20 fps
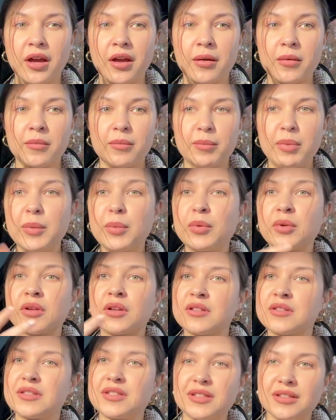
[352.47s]
People
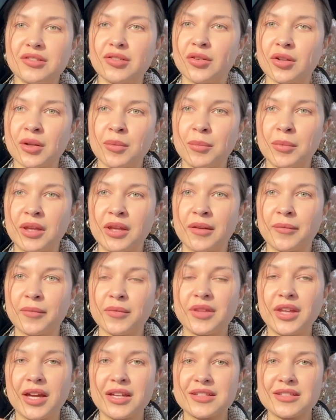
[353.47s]
considering me,
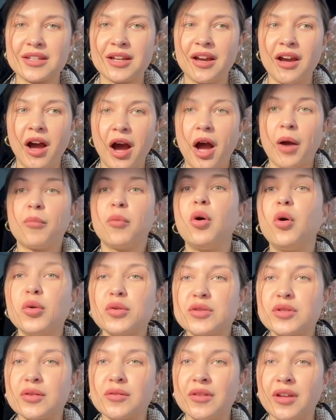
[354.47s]
that I'm
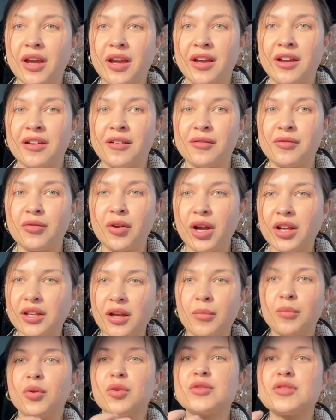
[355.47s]
also there, right?
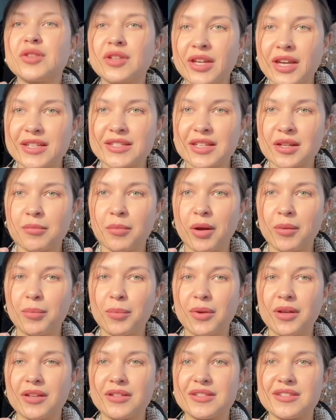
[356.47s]
I'm also getting my
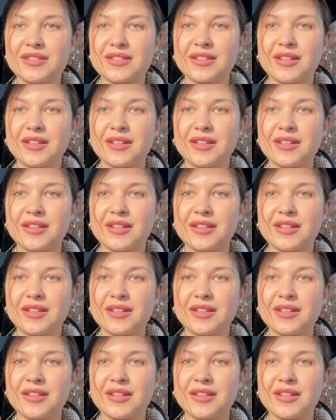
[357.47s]
piece.